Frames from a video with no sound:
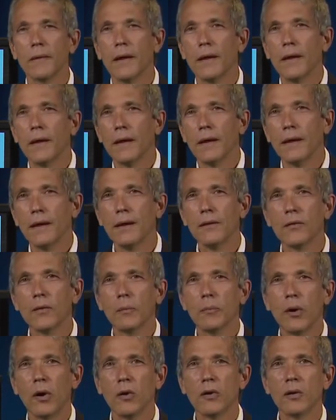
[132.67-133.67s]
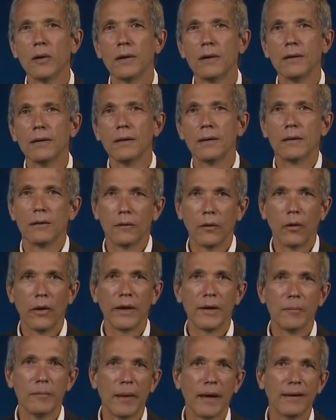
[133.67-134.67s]
his opponent,
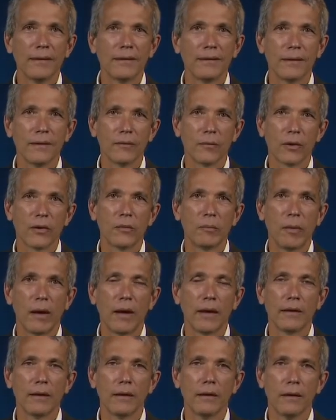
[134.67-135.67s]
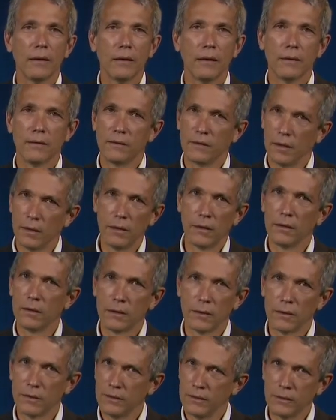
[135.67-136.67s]
Lloyd Bentsen, responded,
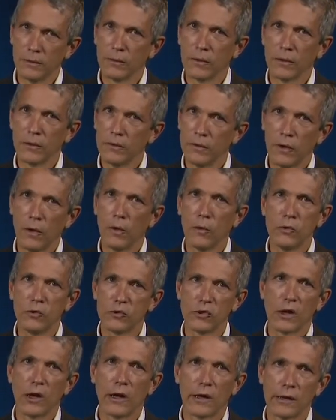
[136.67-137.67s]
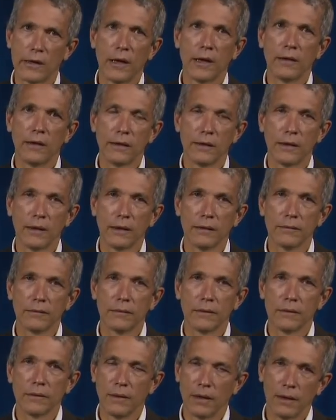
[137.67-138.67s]
Senator, you're no Jack Kennedy,
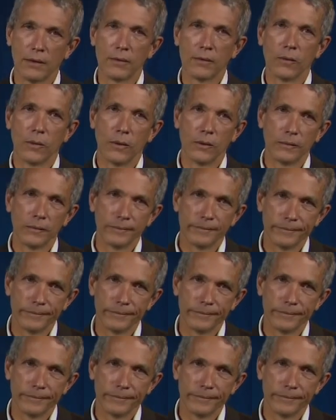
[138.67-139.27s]
unquote.